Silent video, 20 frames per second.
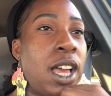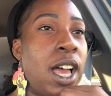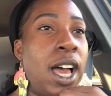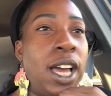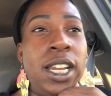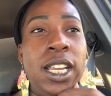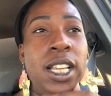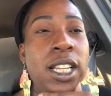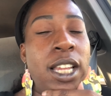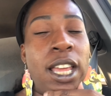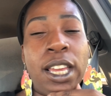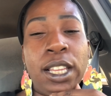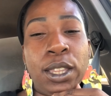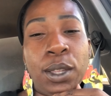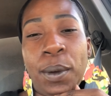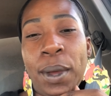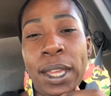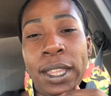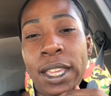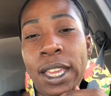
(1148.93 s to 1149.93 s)
I didn't like
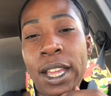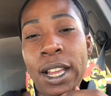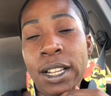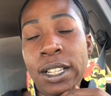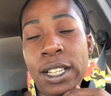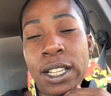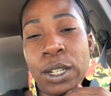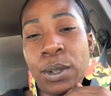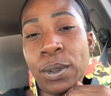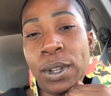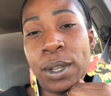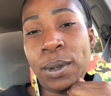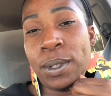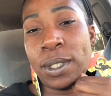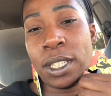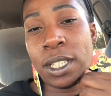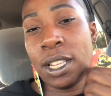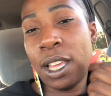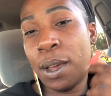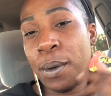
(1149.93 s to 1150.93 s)
the way the hair looked when it
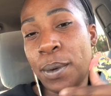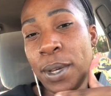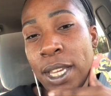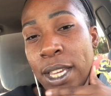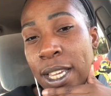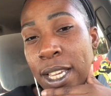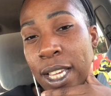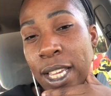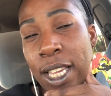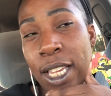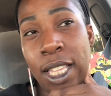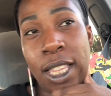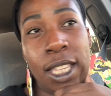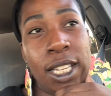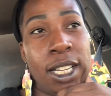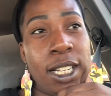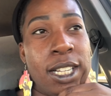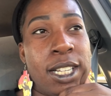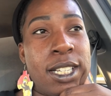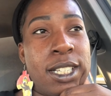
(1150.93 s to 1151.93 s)
was in that wig
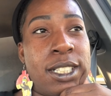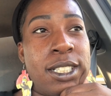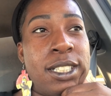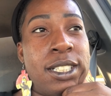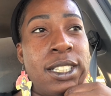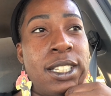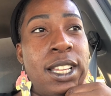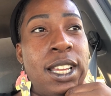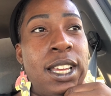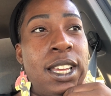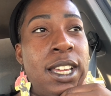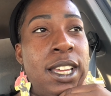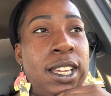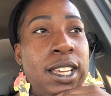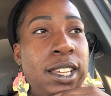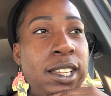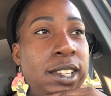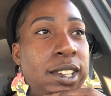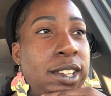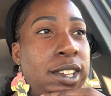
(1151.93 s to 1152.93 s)
either.
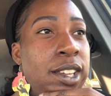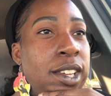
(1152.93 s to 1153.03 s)
Like,